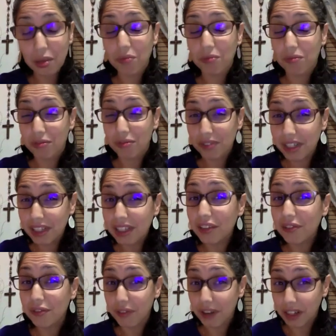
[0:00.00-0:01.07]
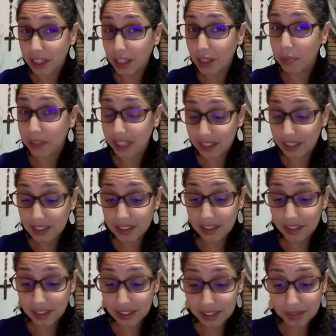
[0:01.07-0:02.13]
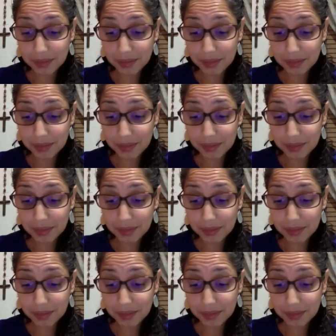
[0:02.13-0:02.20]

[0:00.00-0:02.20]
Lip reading: some really funky places.